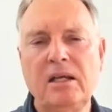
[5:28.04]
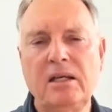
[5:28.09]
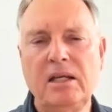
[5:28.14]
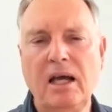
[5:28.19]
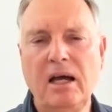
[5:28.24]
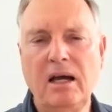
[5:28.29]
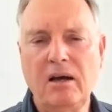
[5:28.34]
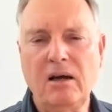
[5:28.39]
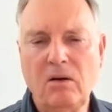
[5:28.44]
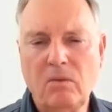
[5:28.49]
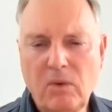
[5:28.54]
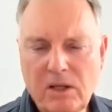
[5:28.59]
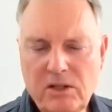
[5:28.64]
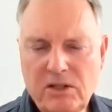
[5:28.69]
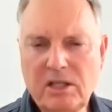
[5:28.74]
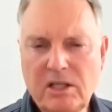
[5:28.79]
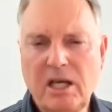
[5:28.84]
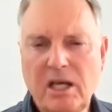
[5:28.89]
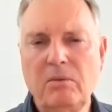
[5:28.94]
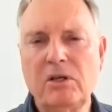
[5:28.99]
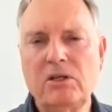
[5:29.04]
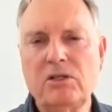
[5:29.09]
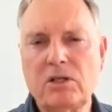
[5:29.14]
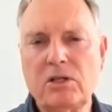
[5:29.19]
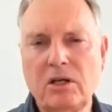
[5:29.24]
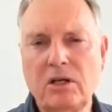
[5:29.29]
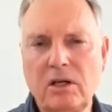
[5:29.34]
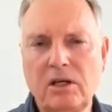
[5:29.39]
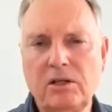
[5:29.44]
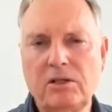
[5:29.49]
Now, once again, we're just
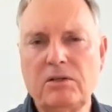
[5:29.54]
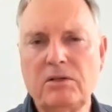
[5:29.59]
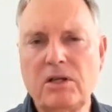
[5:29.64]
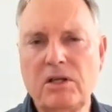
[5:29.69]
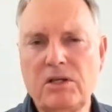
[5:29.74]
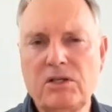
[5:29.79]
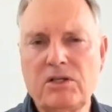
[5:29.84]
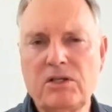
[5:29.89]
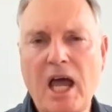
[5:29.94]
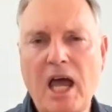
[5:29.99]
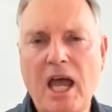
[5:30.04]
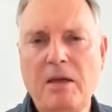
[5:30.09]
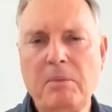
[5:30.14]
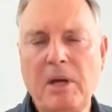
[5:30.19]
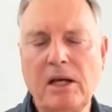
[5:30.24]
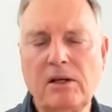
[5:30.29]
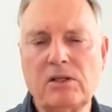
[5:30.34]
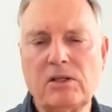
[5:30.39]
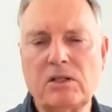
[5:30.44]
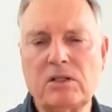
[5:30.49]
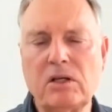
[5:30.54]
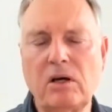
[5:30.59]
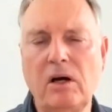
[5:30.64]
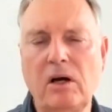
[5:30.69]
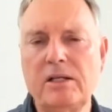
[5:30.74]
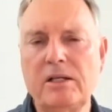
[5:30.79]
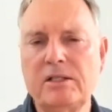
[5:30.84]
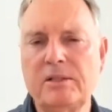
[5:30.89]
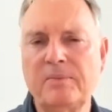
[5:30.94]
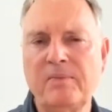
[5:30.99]
going to go through the same
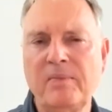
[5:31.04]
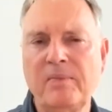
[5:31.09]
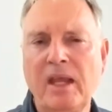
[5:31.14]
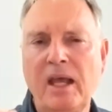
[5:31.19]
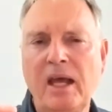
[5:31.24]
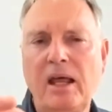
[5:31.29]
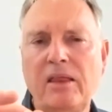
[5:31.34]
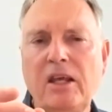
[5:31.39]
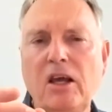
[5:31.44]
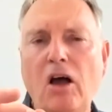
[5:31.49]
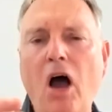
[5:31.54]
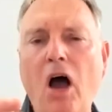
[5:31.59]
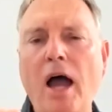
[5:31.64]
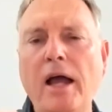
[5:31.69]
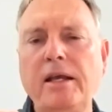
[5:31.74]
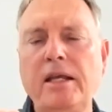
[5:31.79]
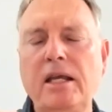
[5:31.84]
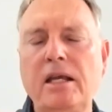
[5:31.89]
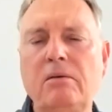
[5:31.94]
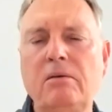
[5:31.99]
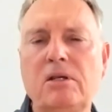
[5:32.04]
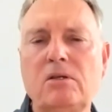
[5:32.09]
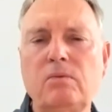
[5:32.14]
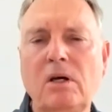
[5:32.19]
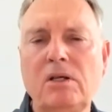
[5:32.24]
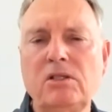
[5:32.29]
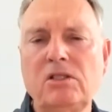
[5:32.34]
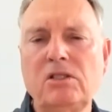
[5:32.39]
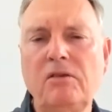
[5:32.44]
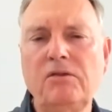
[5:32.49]
exercise. And the idea is,
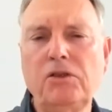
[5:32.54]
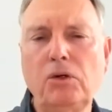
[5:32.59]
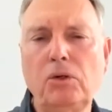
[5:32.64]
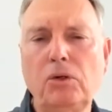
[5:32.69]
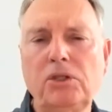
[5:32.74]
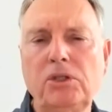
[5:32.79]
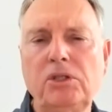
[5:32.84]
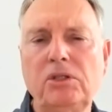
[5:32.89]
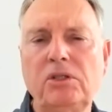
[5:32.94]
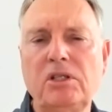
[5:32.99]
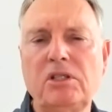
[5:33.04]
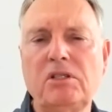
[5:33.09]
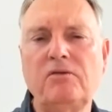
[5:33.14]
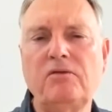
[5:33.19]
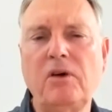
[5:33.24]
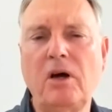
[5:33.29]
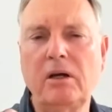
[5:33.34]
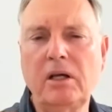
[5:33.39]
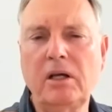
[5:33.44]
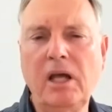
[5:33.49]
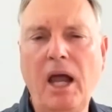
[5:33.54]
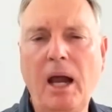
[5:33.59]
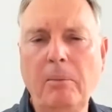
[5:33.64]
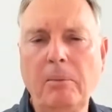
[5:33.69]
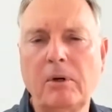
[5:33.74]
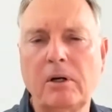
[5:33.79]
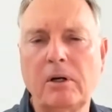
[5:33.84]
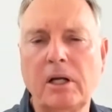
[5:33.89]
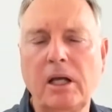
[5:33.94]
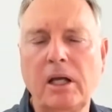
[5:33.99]
once I've taught you this
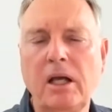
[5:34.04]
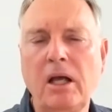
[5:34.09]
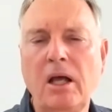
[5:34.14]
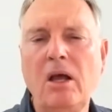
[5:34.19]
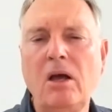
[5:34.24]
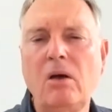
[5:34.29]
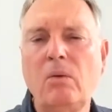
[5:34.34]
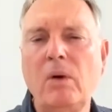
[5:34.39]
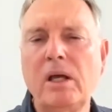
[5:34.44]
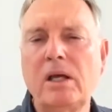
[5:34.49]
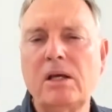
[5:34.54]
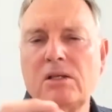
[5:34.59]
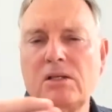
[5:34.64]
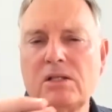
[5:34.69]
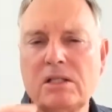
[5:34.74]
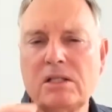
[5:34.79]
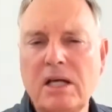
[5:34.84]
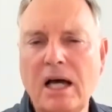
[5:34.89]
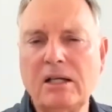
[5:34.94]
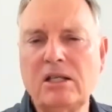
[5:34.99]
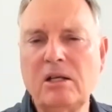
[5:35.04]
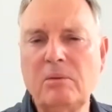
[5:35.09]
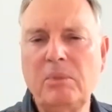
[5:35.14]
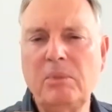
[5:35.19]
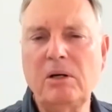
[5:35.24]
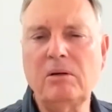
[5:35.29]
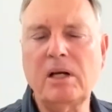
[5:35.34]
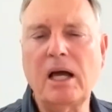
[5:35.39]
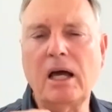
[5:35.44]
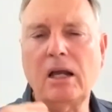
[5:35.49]
vocabulary, we can start to
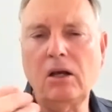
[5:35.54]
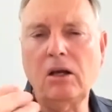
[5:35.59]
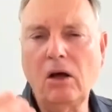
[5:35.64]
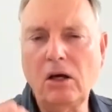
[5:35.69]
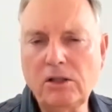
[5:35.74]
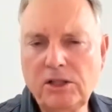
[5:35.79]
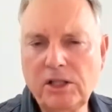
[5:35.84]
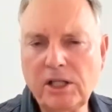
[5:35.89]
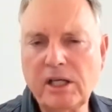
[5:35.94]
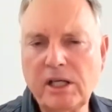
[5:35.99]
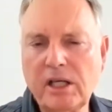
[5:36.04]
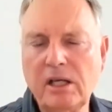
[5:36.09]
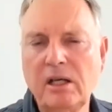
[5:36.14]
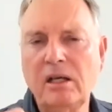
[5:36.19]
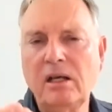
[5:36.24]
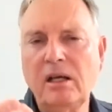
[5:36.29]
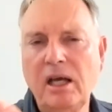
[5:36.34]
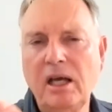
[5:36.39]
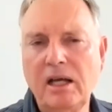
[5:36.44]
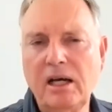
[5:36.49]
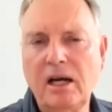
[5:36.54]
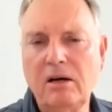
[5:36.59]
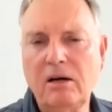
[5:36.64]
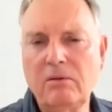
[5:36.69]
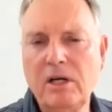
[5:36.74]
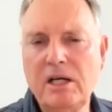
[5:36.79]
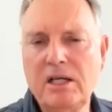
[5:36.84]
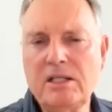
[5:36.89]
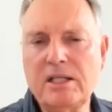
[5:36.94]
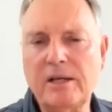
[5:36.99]
build our logic and our
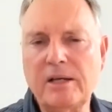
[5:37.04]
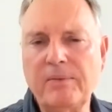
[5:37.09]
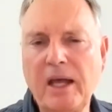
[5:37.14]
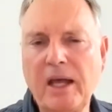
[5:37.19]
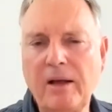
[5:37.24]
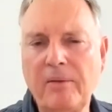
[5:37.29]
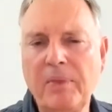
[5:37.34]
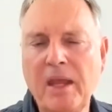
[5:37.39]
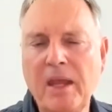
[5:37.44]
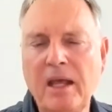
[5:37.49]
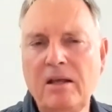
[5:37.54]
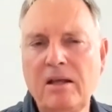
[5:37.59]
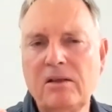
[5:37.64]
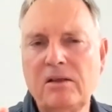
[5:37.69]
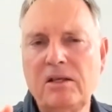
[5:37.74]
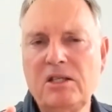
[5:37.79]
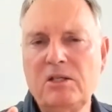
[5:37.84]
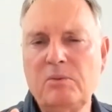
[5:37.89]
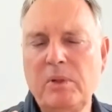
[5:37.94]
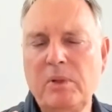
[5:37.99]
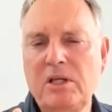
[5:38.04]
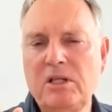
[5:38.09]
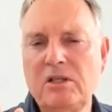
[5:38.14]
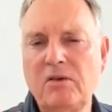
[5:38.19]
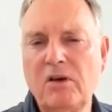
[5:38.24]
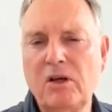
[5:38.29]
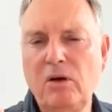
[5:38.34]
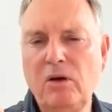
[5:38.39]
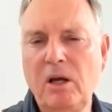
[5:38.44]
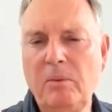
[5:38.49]
reasoning. Now, this piece
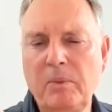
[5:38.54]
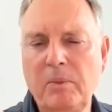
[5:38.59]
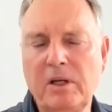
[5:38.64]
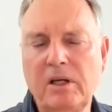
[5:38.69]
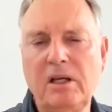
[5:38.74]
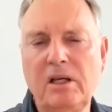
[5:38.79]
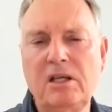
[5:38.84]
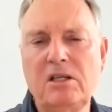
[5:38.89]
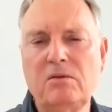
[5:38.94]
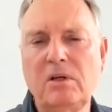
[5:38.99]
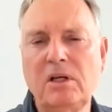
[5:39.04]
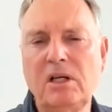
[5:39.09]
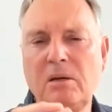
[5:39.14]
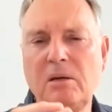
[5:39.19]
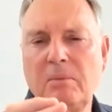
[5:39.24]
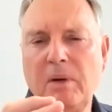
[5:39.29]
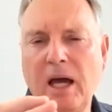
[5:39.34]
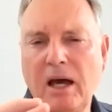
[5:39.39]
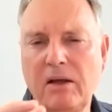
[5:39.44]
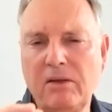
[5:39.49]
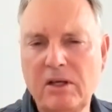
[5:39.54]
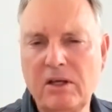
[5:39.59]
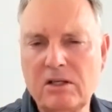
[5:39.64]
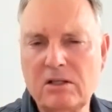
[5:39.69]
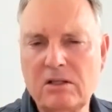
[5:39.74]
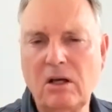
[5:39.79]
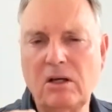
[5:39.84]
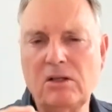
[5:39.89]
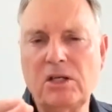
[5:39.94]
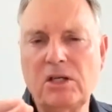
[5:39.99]
of equipment is really about
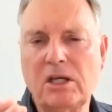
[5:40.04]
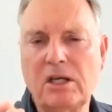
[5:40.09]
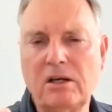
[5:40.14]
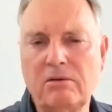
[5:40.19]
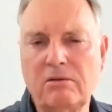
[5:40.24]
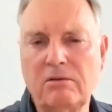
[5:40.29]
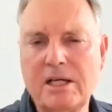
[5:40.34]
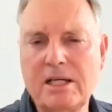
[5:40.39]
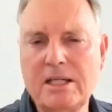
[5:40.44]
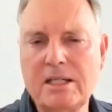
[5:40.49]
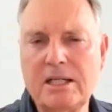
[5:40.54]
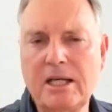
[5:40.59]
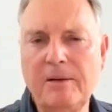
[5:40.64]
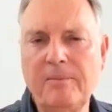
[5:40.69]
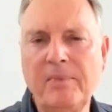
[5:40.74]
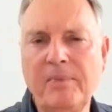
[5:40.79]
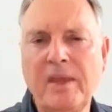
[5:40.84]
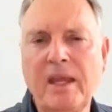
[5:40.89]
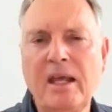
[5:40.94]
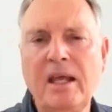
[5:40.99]
this logic and reasoning,